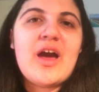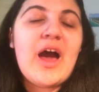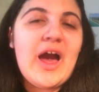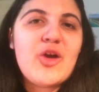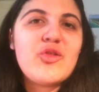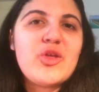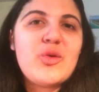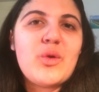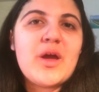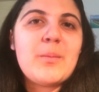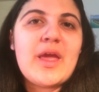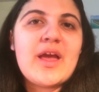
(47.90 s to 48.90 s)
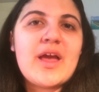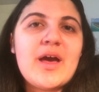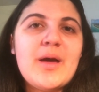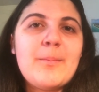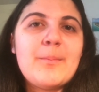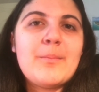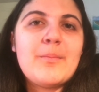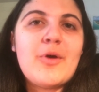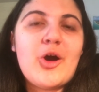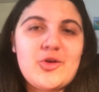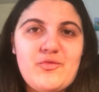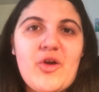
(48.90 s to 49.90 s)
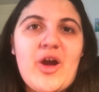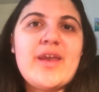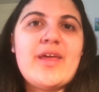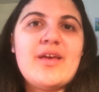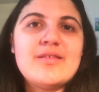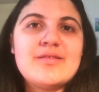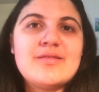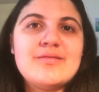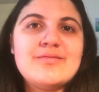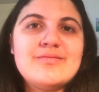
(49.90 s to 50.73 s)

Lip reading: I only wear makeup on Fridays.